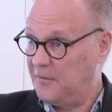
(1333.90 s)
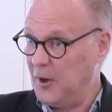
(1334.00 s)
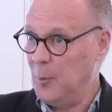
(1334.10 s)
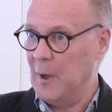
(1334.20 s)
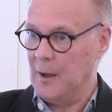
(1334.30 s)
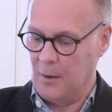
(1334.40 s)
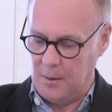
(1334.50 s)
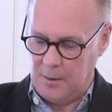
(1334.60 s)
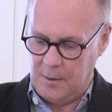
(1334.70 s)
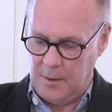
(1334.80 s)
female
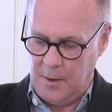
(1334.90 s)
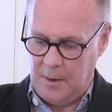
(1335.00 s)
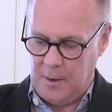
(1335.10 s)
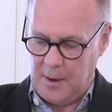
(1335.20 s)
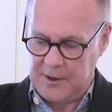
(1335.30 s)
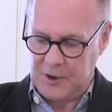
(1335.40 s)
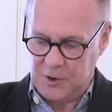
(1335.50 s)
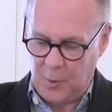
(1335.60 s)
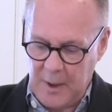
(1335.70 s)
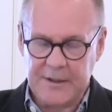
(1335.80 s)
at
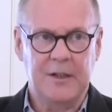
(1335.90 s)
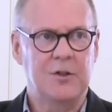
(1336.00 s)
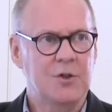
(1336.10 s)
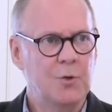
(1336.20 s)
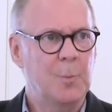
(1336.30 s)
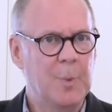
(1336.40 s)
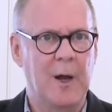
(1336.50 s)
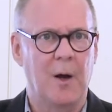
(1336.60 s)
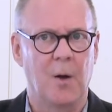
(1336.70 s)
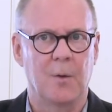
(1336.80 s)
22
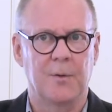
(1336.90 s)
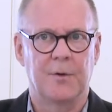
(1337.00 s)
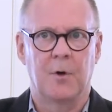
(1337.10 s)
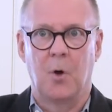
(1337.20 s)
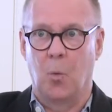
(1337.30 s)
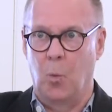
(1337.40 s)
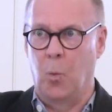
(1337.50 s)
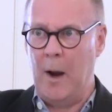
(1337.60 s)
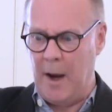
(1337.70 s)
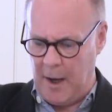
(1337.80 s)

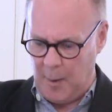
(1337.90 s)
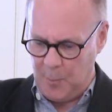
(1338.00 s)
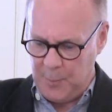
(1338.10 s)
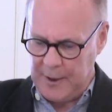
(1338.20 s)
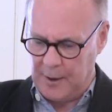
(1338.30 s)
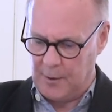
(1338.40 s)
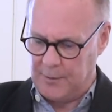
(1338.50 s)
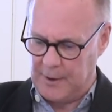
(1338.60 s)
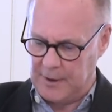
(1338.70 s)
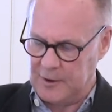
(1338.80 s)
pounds, way bigger
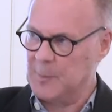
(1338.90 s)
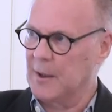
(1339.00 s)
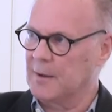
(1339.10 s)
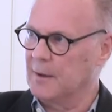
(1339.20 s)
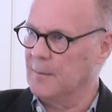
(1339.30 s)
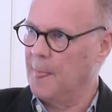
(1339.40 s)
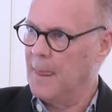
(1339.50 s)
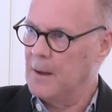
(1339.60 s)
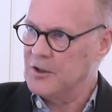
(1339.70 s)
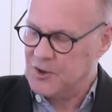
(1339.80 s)
than expected,
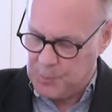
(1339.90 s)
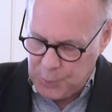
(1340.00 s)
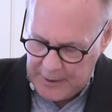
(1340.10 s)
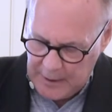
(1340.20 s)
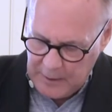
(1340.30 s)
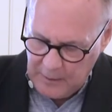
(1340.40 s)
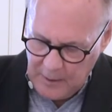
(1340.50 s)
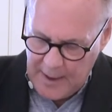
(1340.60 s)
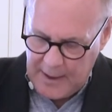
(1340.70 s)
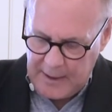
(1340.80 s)

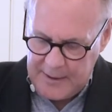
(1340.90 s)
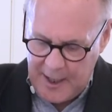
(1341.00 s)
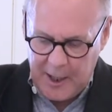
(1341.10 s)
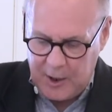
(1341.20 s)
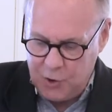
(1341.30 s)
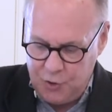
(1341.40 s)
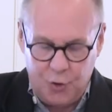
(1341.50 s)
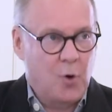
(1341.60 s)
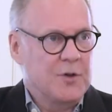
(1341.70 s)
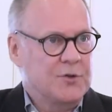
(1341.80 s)
spring-like neck,
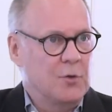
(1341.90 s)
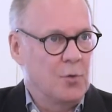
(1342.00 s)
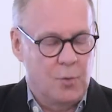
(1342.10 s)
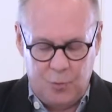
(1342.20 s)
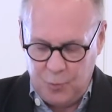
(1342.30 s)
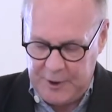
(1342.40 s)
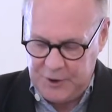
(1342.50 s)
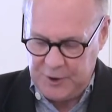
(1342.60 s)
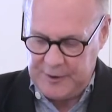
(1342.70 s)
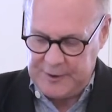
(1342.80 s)
dorsal
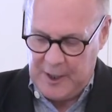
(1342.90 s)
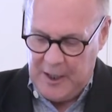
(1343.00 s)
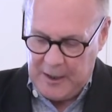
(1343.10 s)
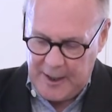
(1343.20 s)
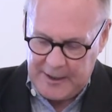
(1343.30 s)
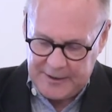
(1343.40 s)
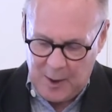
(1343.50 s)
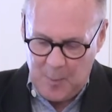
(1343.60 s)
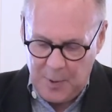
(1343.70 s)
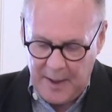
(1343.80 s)
ridges, like
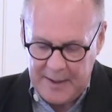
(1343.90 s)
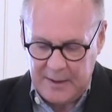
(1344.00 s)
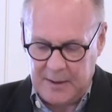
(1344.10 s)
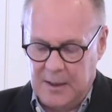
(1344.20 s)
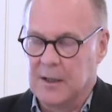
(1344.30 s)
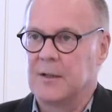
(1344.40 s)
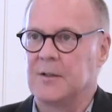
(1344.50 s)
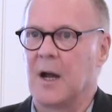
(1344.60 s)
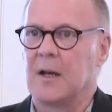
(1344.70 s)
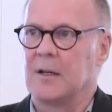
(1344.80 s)
some plated
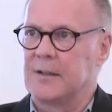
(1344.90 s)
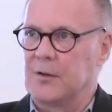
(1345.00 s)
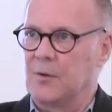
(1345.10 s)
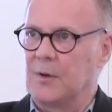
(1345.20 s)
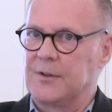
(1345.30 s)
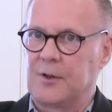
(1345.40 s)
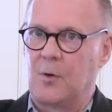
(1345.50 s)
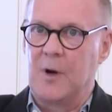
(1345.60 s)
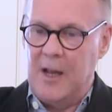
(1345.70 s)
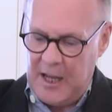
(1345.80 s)
dinosaur.
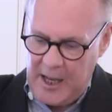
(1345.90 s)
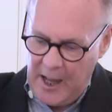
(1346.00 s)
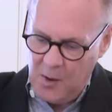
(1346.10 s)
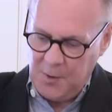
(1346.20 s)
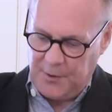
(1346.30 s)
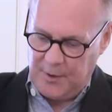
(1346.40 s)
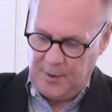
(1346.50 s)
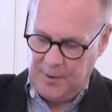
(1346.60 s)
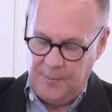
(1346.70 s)
So he held her,